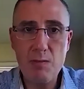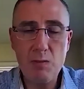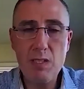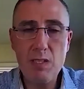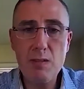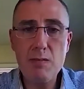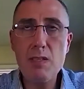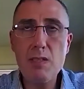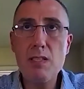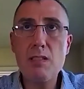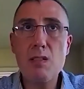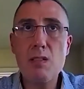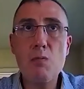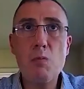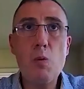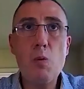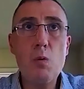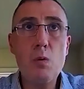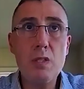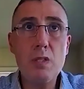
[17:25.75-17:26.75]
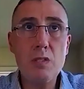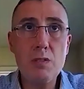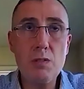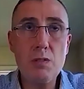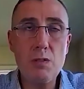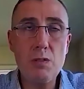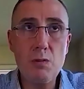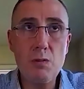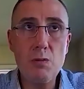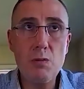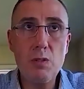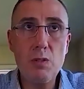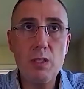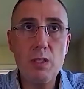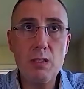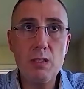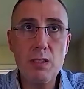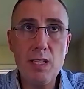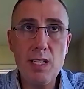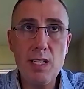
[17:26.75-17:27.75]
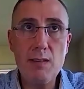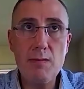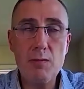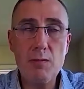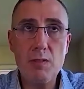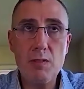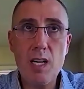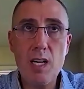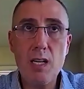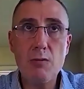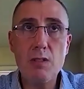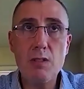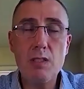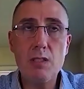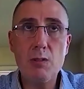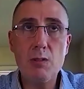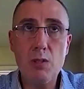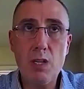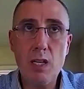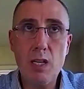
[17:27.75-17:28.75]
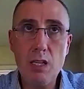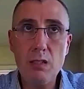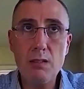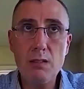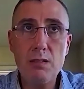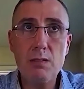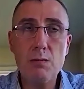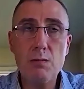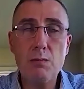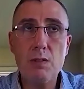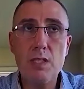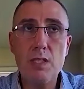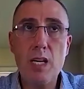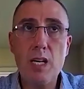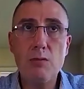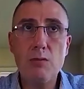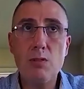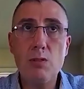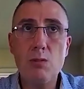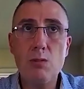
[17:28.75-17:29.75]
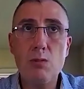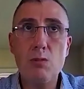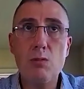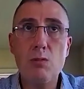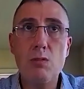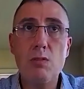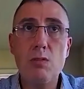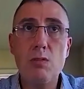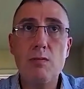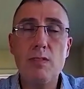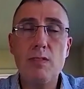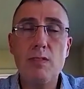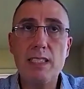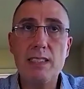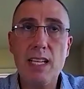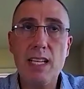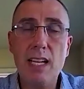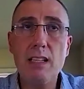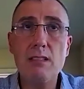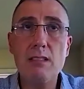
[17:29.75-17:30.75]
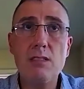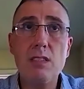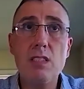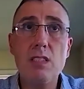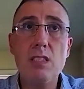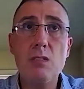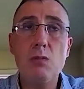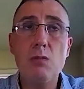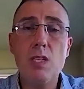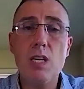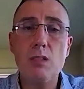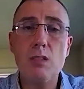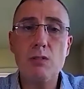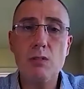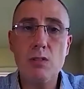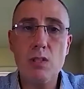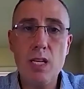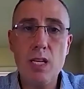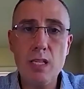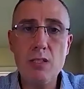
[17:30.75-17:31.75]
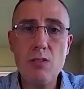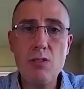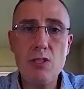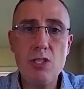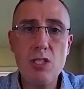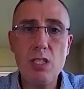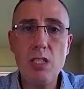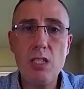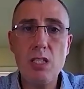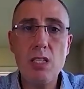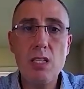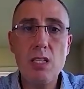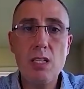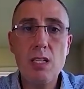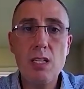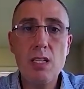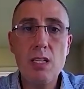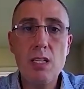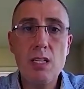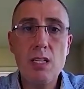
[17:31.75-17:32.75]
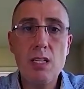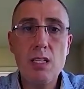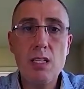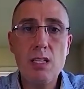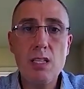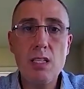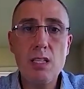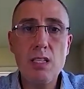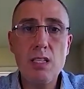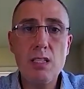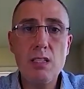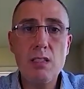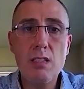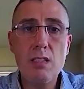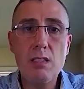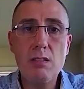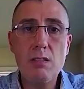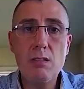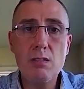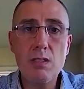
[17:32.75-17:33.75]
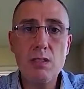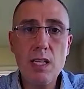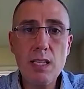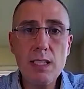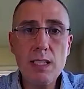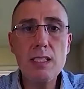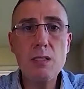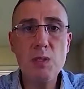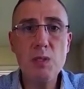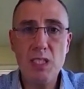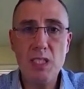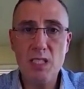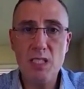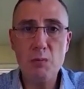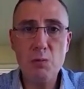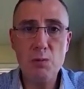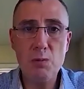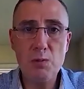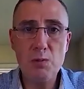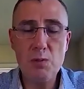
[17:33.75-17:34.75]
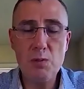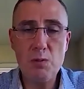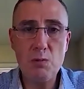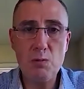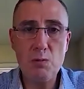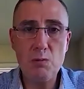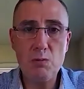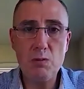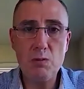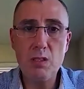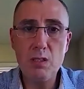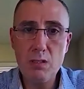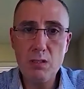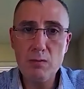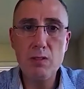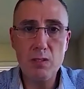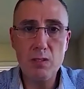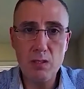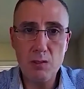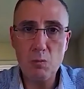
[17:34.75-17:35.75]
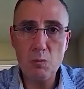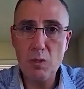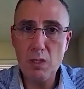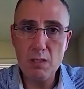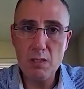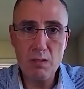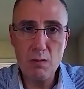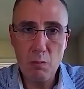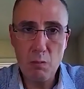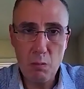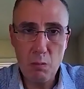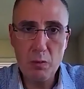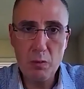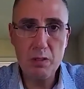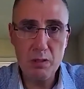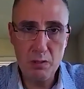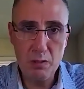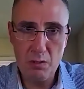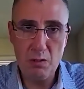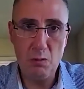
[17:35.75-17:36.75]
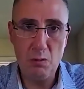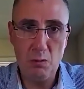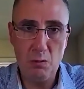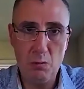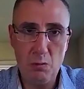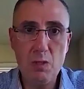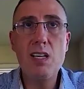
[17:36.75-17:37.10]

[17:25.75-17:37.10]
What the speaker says: Whatever is important to you in life, without your health, without your vitality, without your energy, you're not going to be able to deliver on what is important to you.